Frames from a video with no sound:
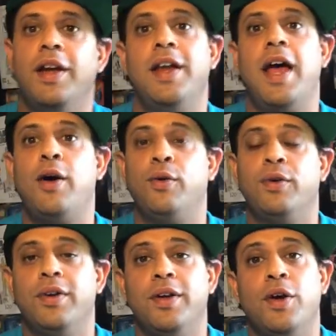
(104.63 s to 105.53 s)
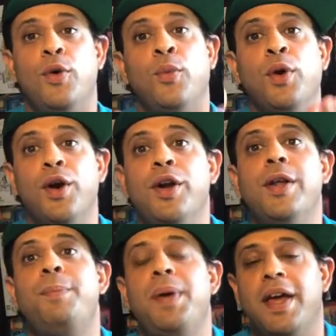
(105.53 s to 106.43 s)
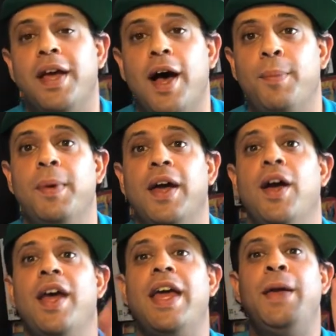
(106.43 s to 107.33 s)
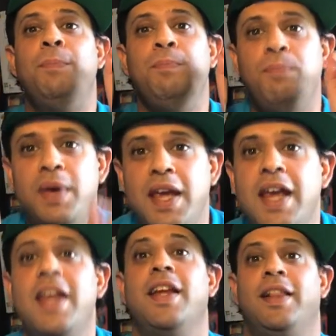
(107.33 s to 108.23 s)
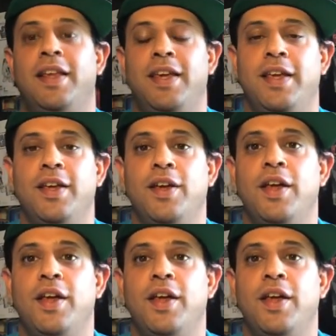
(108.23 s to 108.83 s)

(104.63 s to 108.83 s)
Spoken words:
Now, we're going to pick up immediately.